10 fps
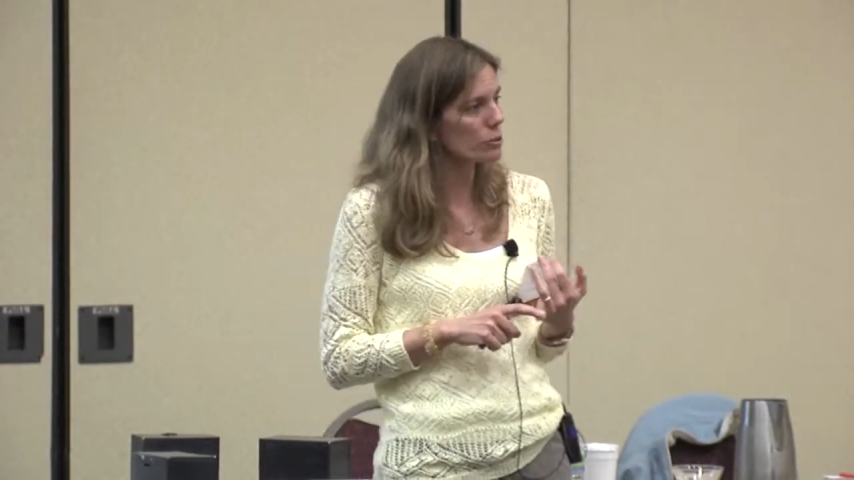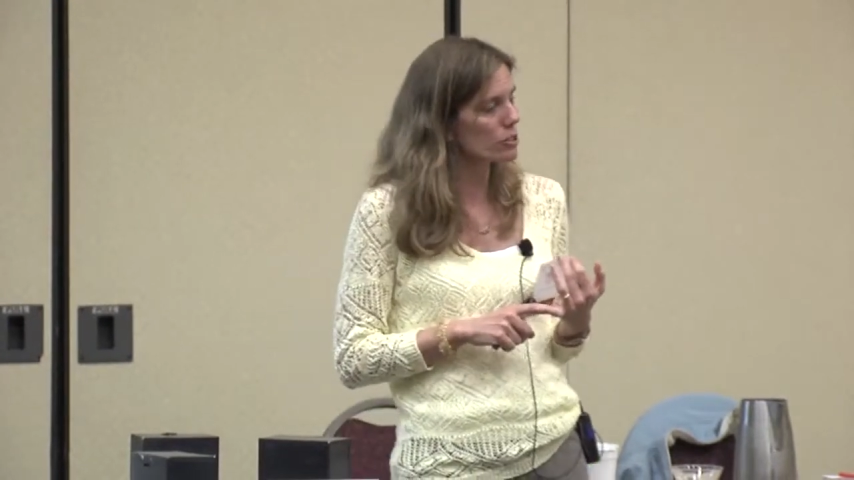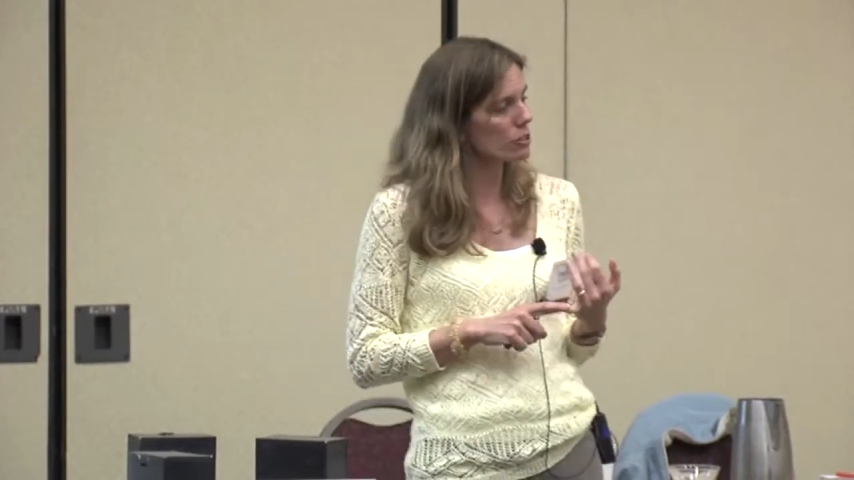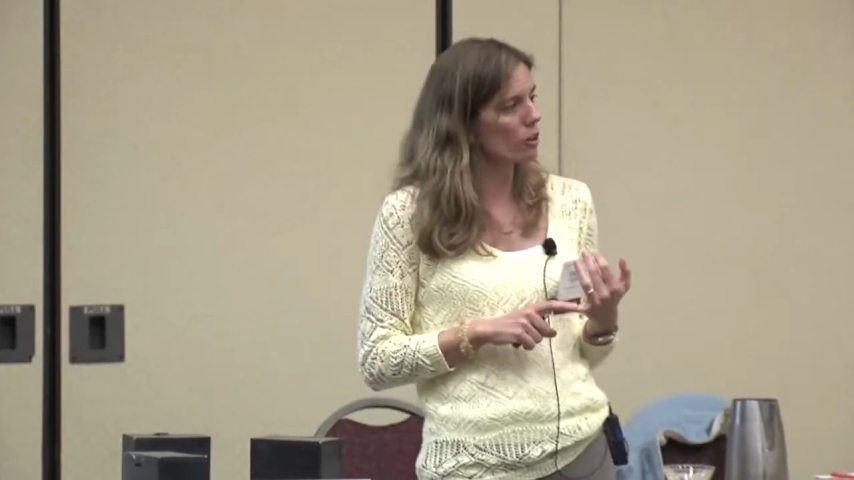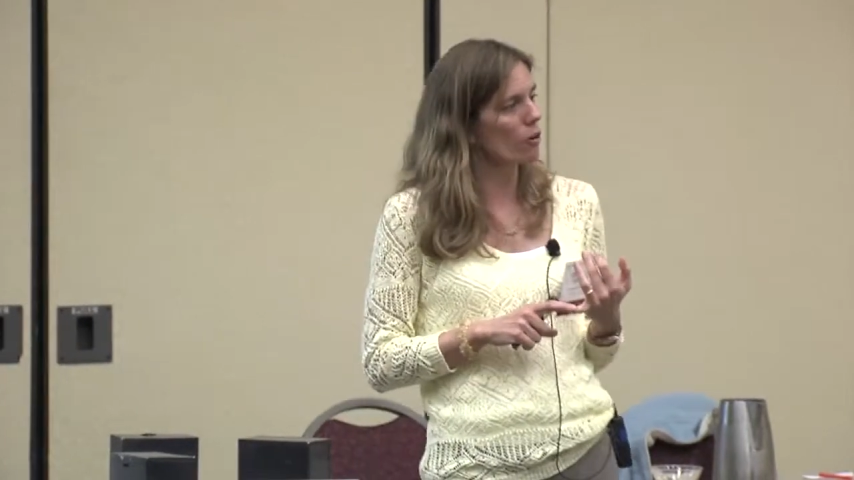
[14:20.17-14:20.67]
which
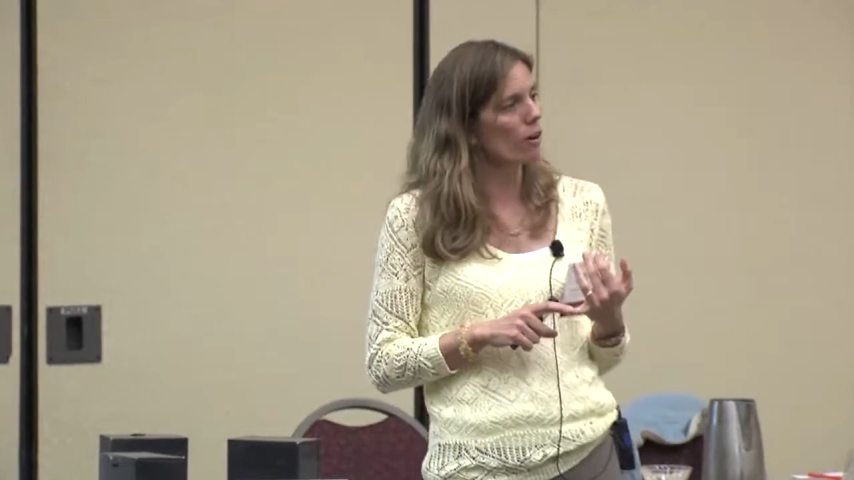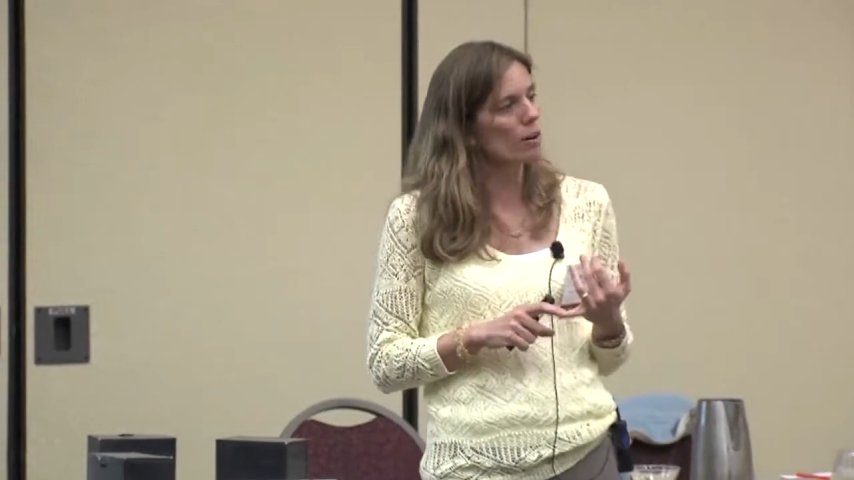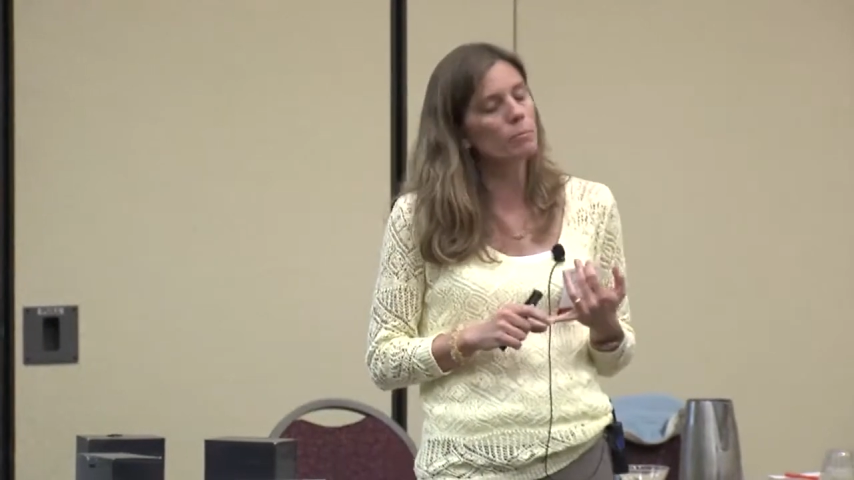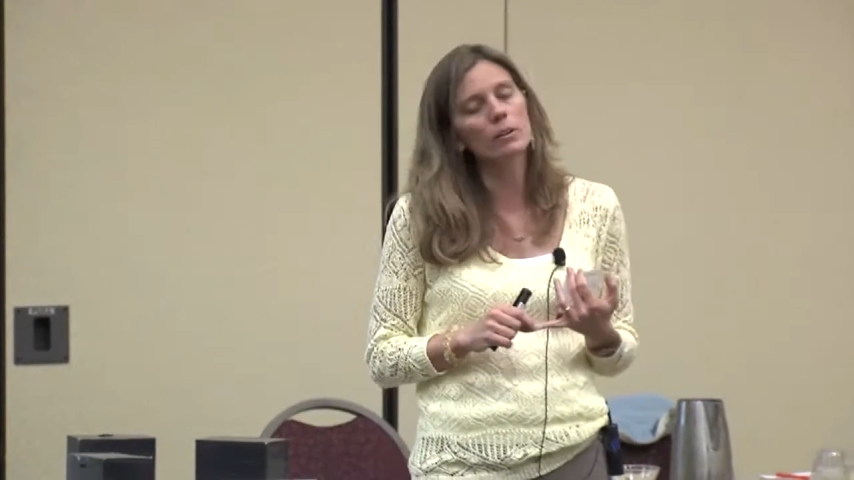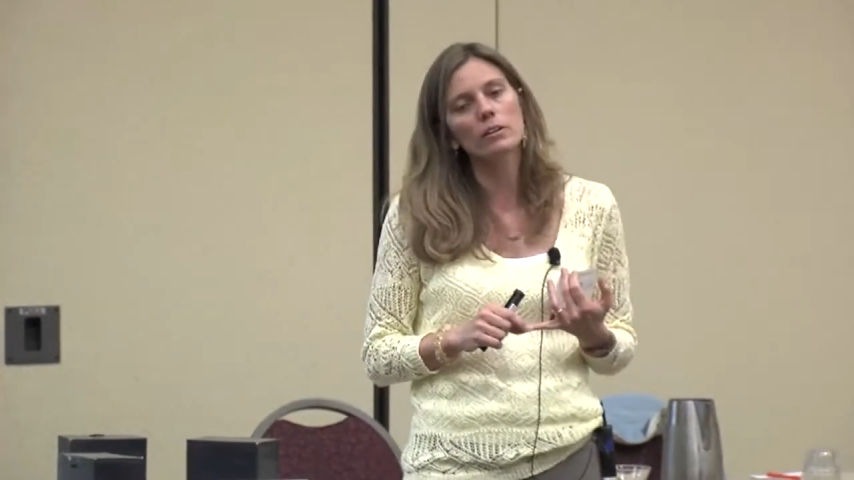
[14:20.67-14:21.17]
is a
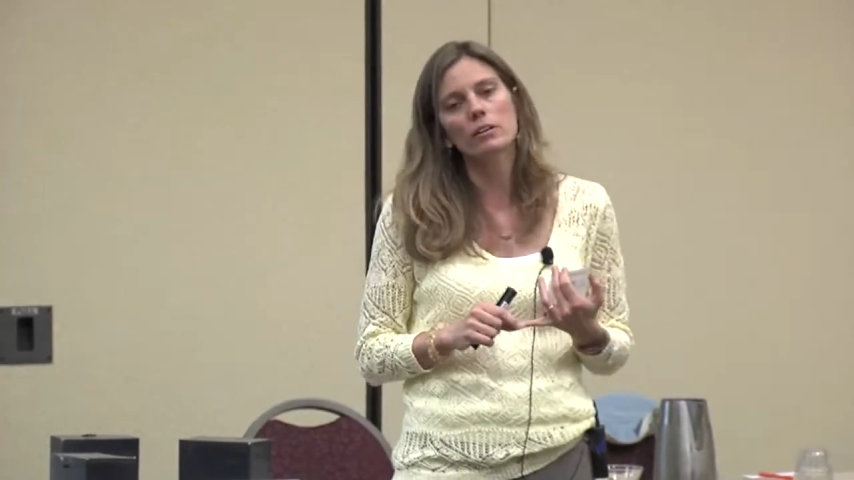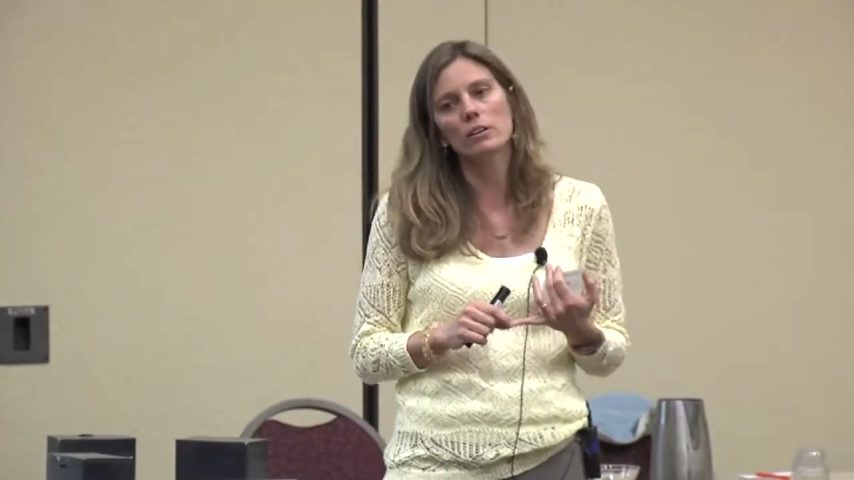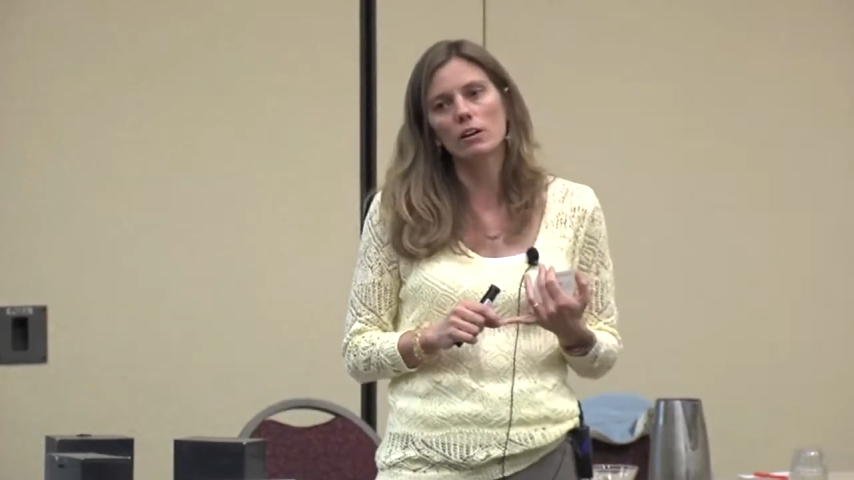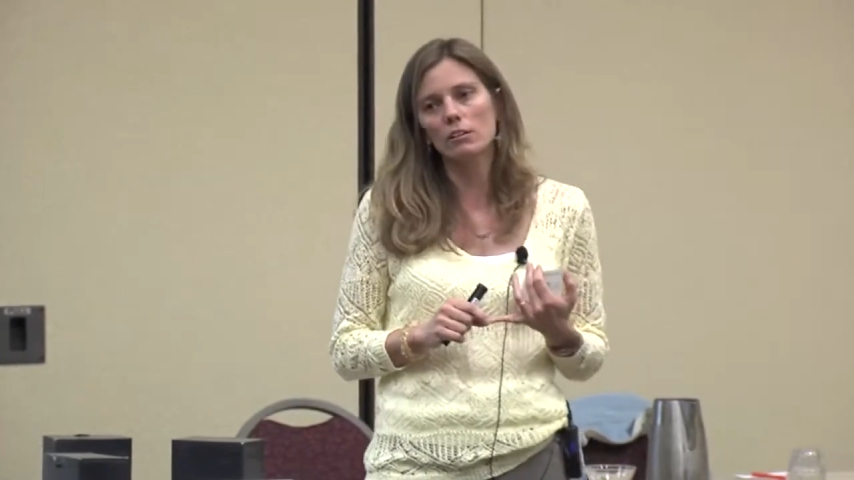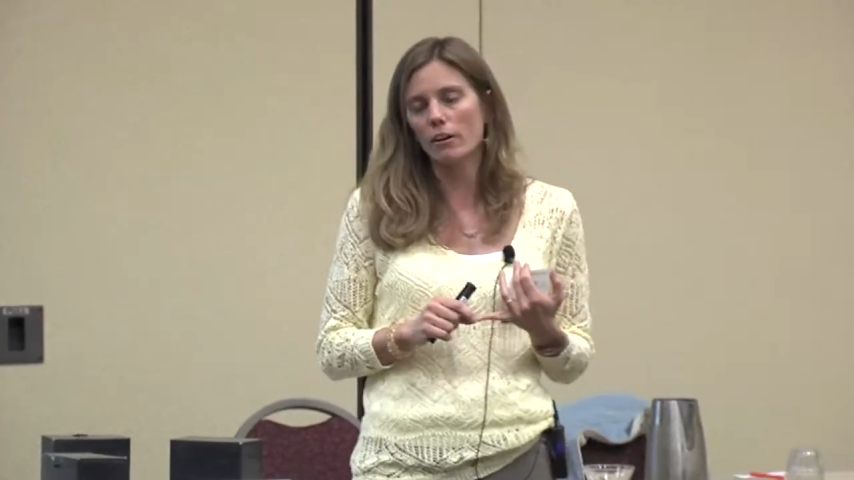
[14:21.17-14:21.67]
co-op in
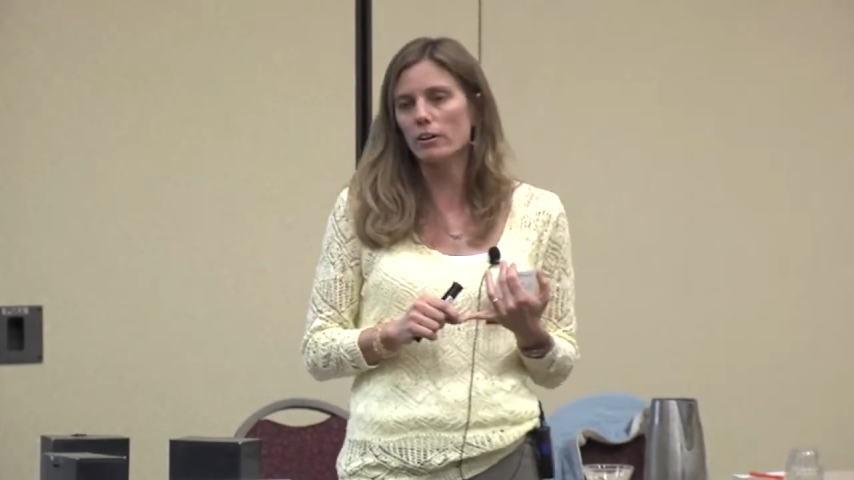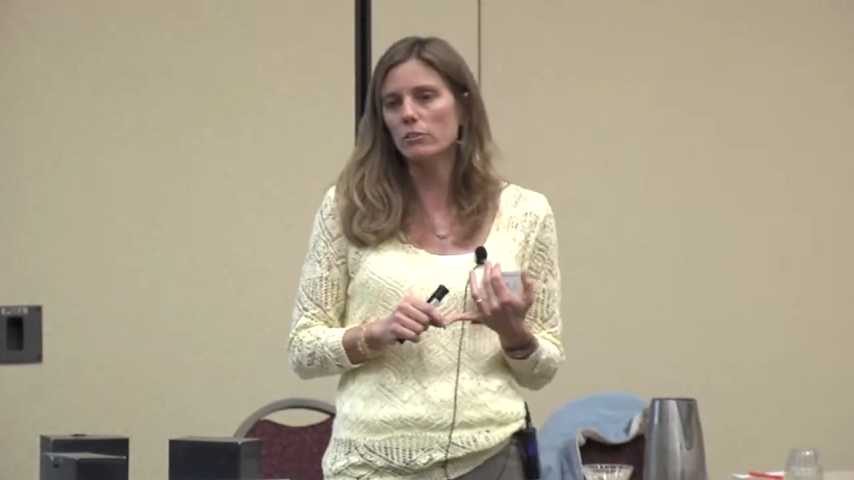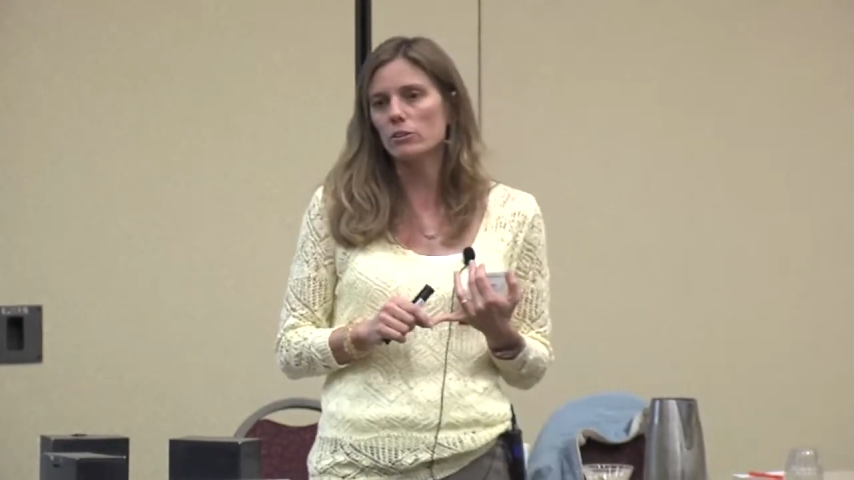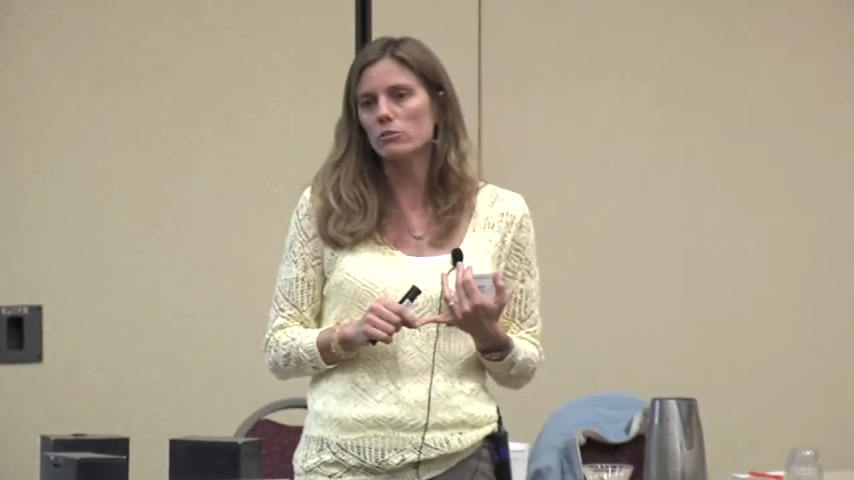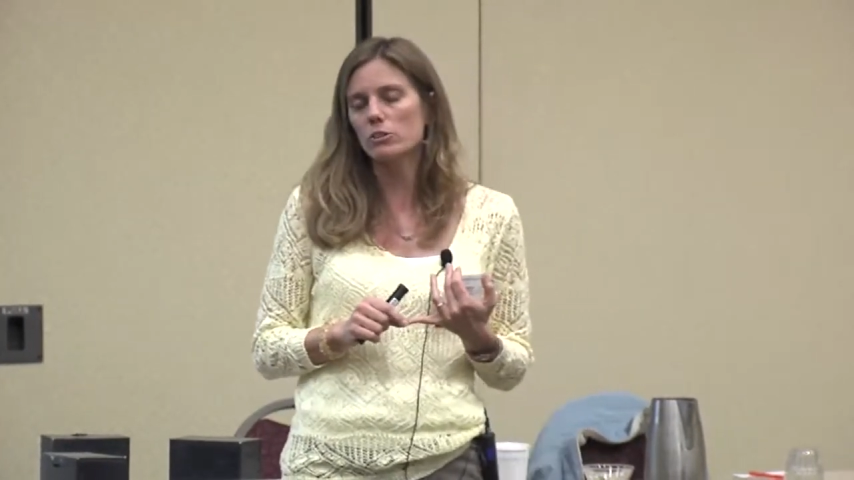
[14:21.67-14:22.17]
Colorado
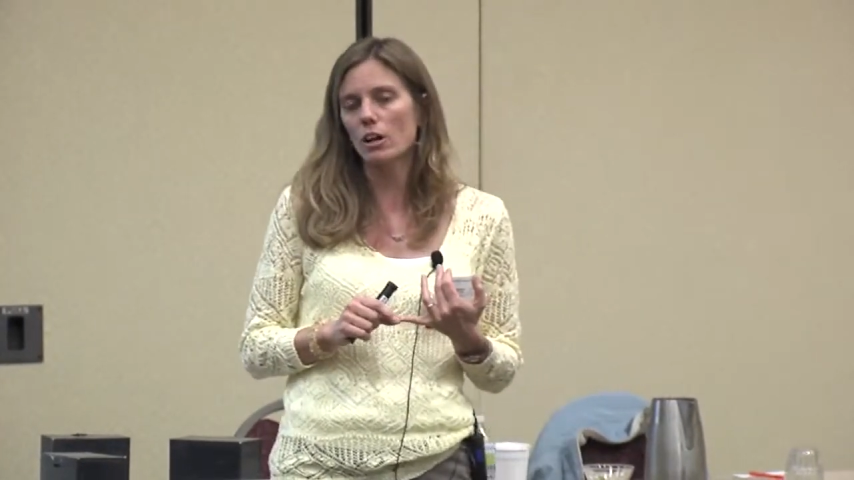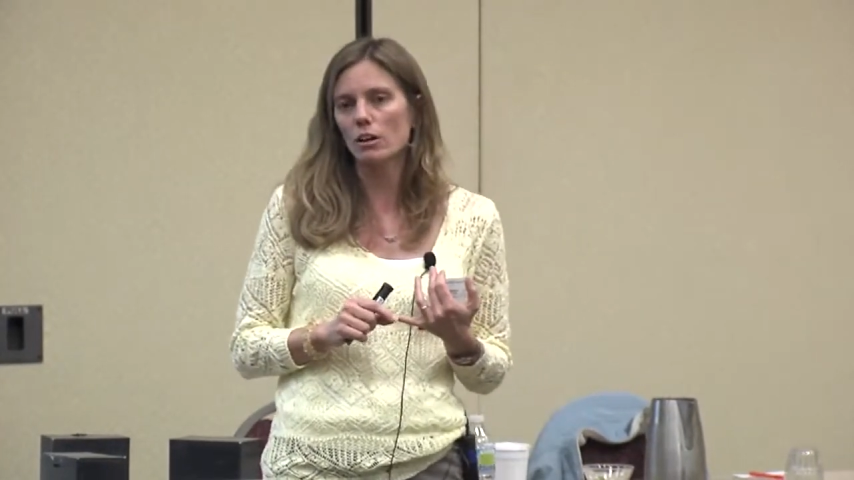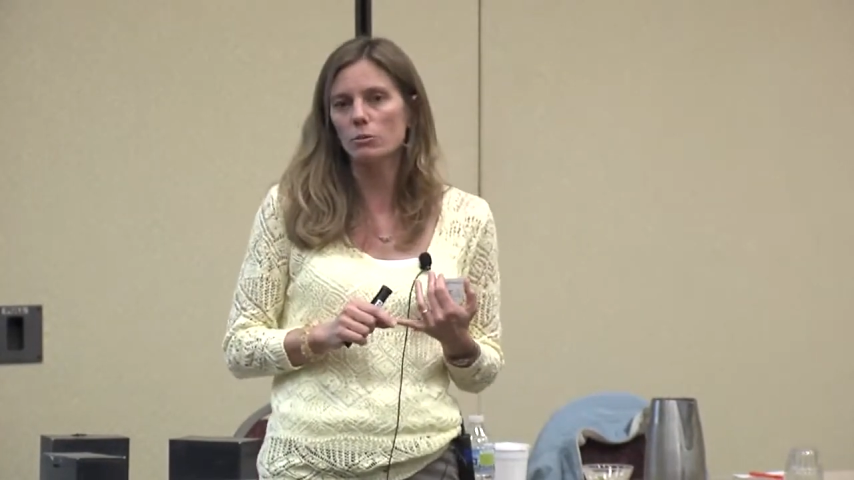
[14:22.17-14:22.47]
and Utah,